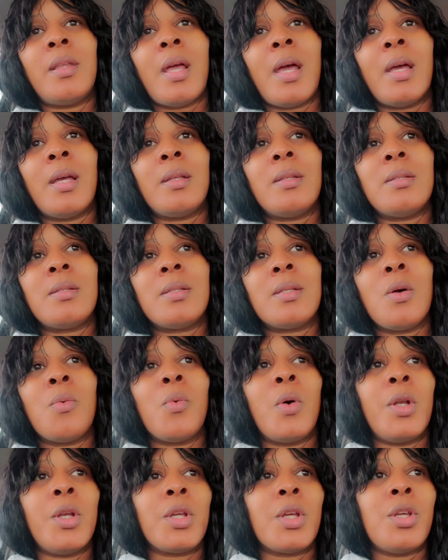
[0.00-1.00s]
that
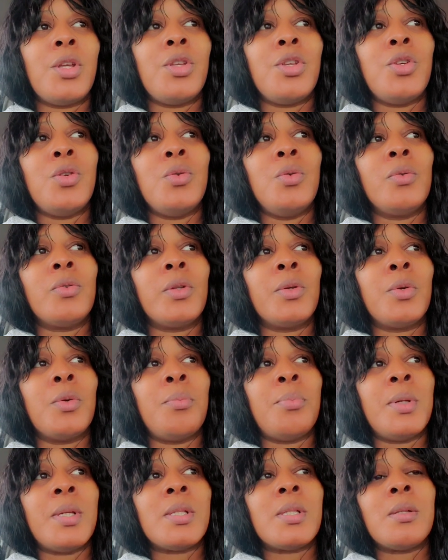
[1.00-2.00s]
someone can use
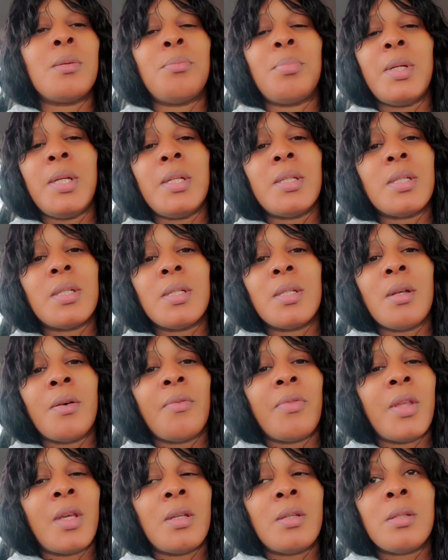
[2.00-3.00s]
little bits and pieces
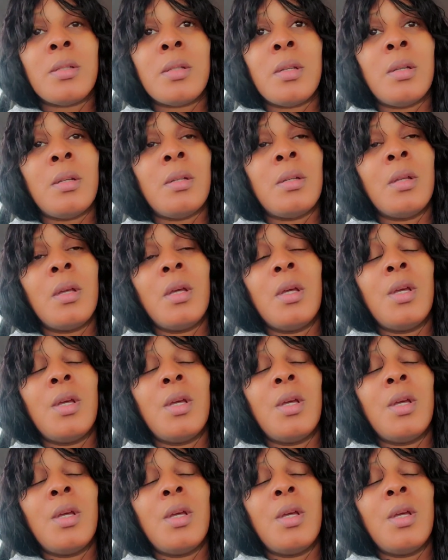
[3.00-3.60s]
of this, then,